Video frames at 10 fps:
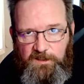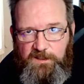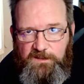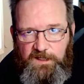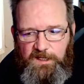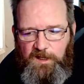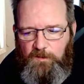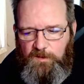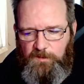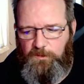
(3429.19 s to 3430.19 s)
You can take it
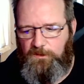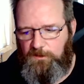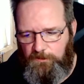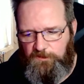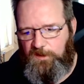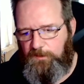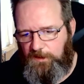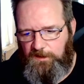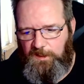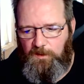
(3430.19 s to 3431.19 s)
out and put the Lewis script
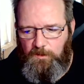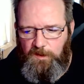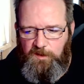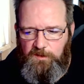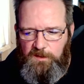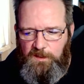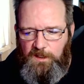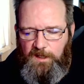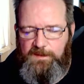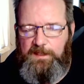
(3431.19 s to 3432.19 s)
on there, or you can,
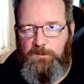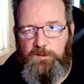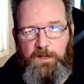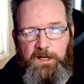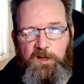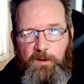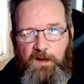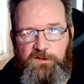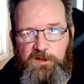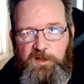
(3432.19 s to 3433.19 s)
I think with the Radio
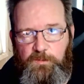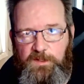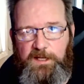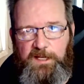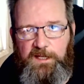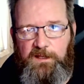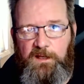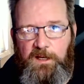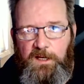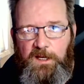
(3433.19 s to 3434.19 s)
Master, you can plug it in.
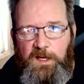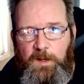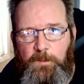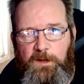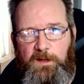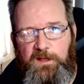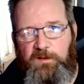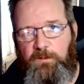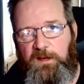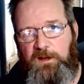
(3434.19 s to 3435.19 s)
But on the
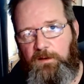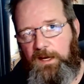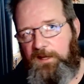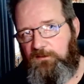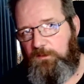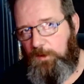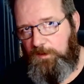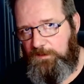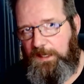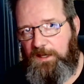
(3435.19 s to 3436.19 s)
Commando, I had to
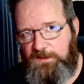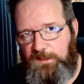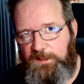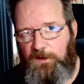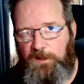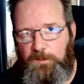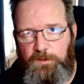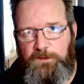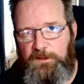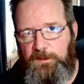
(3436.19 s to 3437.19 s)
remove the SD card and
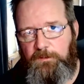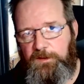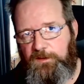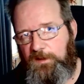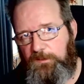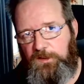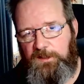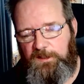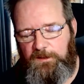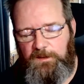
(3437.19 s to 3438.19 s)
put the Lewis script
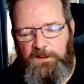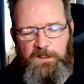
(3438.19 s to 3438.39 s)
on there.